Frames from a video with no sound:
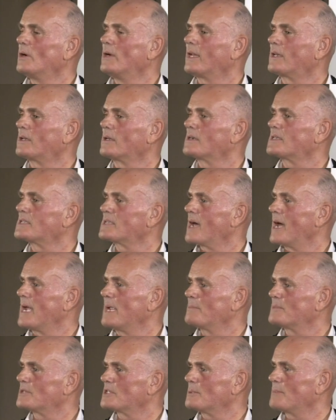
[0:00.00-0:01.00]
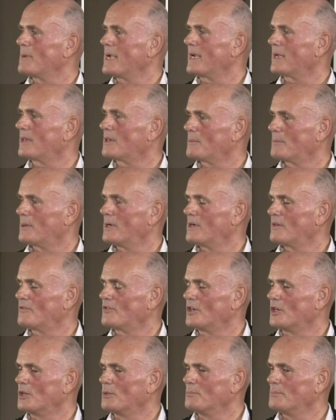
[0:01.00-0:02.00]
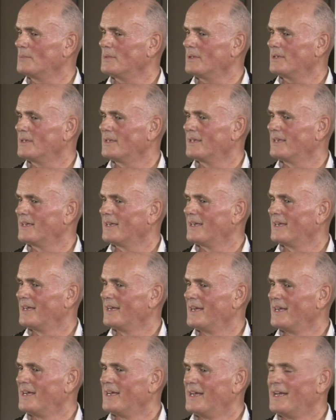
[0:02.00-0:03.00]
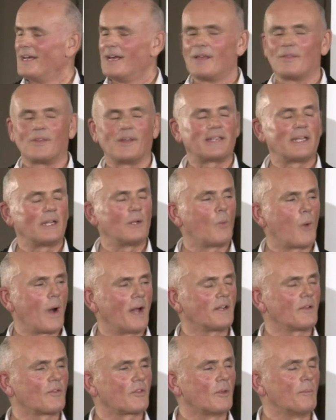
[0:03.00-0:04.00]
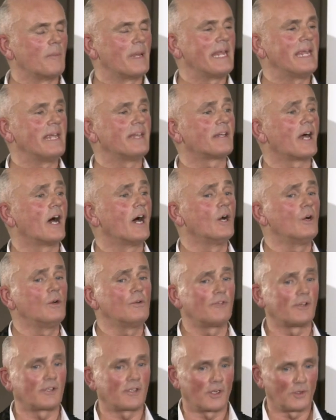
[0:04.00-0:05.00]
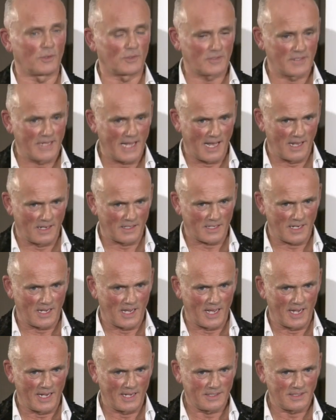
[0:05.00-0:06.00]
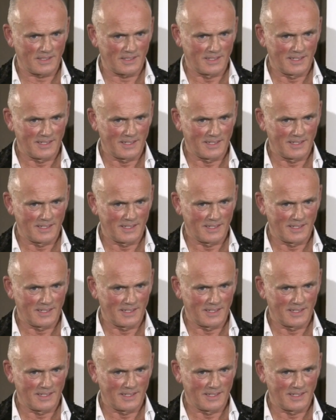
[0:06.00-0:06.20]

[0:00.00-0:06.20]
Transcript: little time to make the perfume that in one of them he had overdosed the aldehyde,